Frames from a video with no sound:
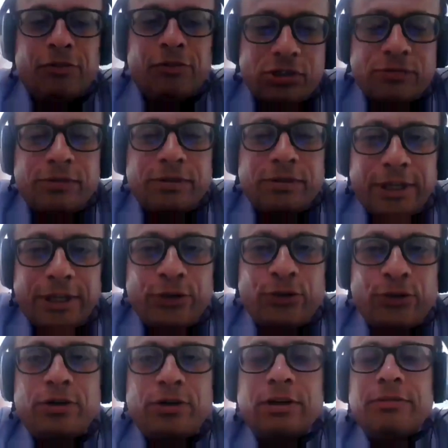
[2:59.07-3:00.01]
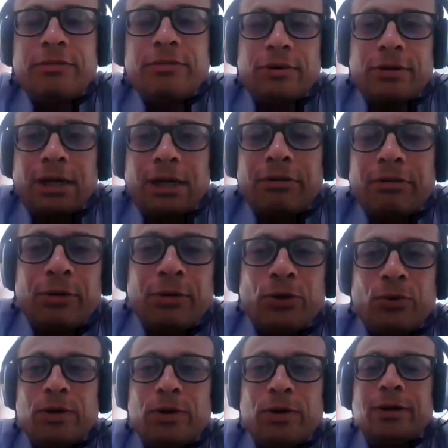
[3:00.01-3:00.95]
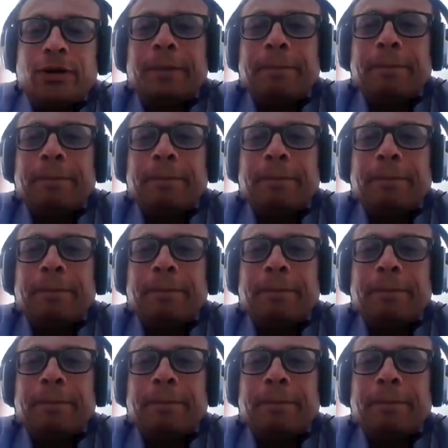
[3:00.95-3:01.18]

of all, thank you, Ravi, for having me over here.